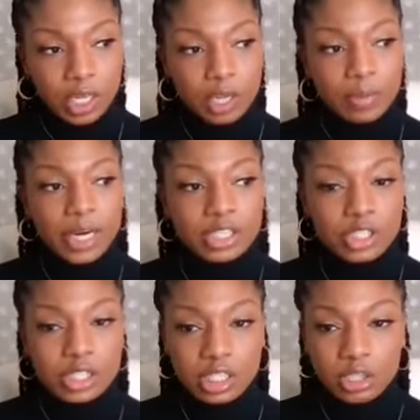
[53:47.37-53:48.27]
But I
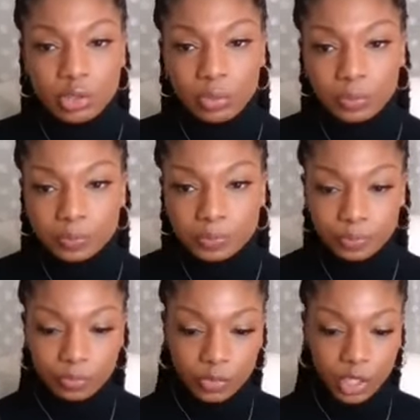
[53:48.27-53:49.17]
just see you
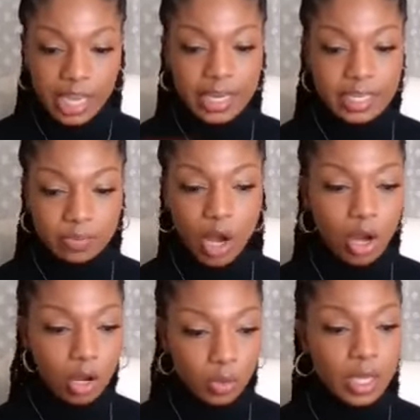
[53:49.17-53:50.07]
in this
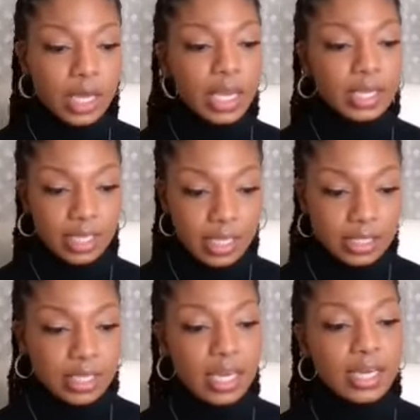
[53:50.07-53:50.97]
ball and he's
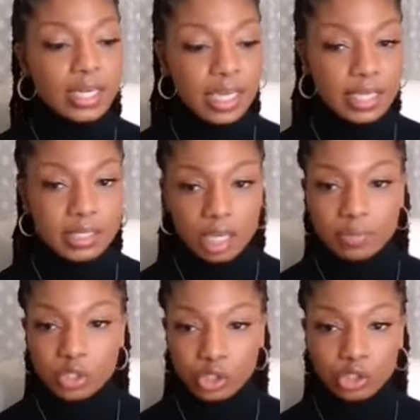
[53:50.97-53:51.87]
saying it's
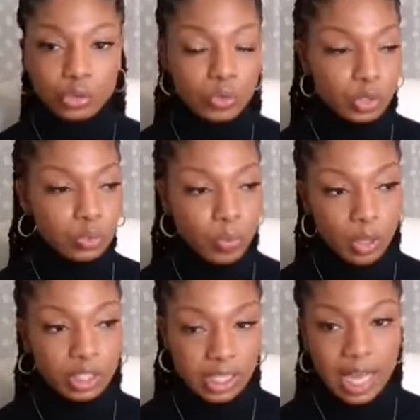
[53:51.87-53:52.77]
up to you to
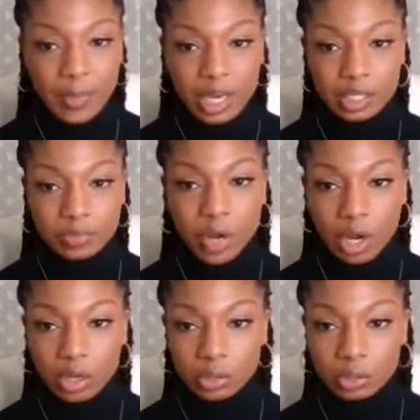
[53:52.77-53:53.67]
climb out of this
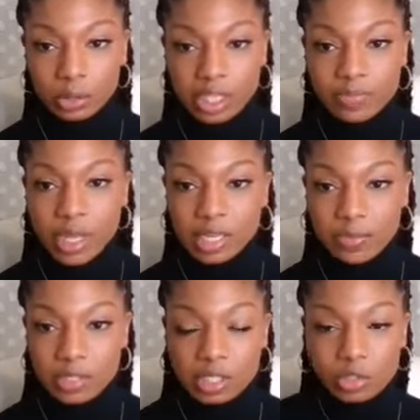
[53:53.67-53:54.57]
ball. It's my
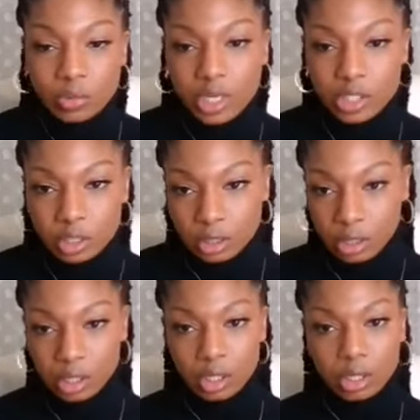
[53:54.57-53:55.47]
living situation.
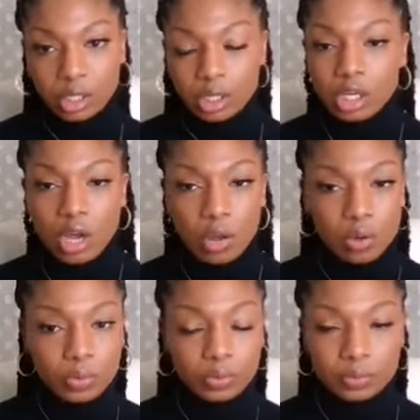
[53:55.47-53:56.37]
You
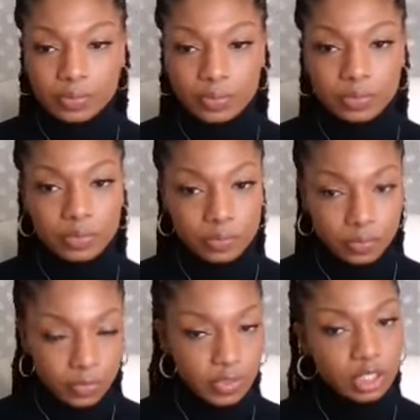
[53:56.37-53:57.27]
know,
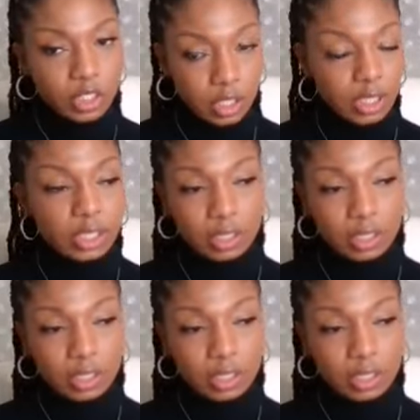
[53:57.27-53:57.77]
yeah,